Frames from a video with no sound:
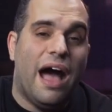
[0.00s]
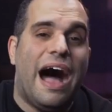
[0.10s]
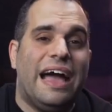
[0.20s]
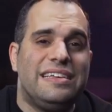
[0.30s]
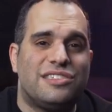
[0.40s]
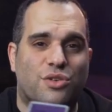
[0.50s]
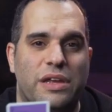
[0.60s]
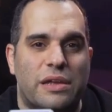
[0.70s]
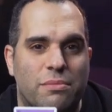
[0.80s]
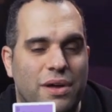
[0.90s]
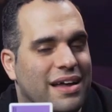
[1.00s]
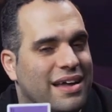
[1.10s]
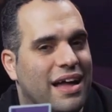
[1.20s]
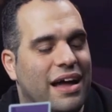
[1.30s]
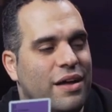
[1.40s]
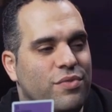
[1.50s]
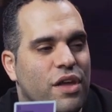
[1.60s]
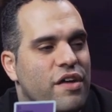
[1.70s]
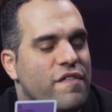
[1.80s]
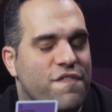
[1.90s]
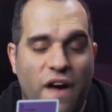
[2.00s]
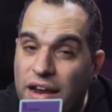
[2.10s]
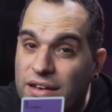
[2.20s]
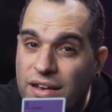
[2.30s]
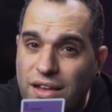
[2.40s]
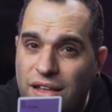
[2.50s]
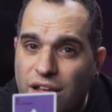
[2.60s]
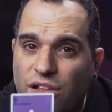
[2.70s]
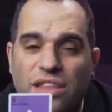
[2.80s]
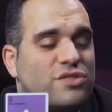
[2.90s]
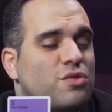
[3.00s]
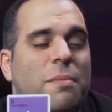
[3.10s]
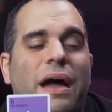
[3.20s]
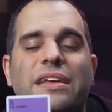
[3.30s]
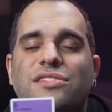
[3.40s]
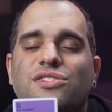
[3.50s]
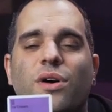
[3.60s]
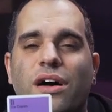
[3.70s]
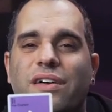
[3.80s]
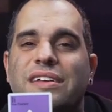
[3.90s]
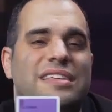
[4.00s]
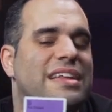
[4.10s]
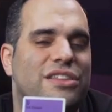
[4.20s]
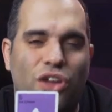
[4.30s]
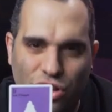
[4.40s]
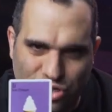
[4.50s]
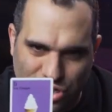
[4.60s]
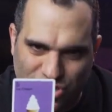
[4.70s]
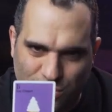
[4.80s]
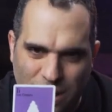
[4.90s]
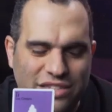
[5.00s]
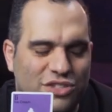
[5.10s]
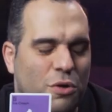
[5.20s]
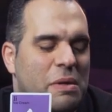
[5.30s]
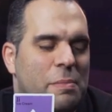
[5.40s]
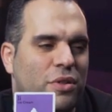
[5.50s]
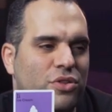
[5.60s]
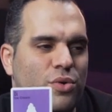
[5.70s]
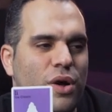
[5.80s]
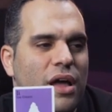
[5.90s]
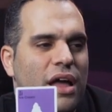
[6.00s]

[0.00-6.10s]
Ice cream, fun. This reminds you, it's an indulgence, right? So people who,